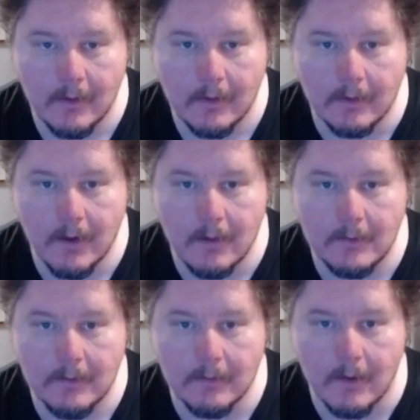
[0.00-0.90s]
and
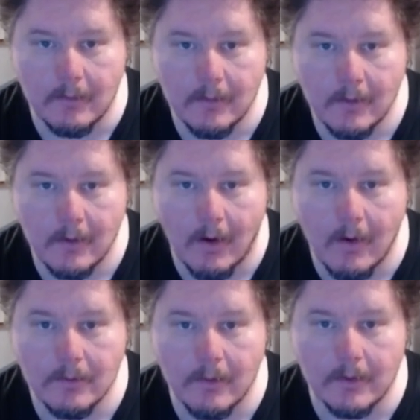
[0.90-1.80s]
common throughout
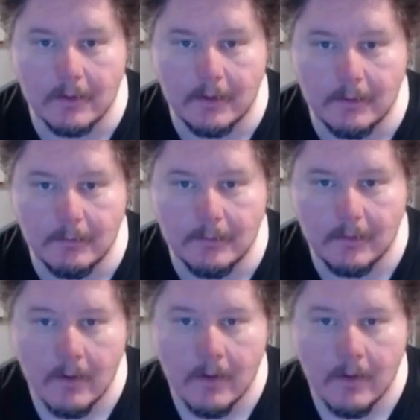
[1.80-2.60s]
all organisms.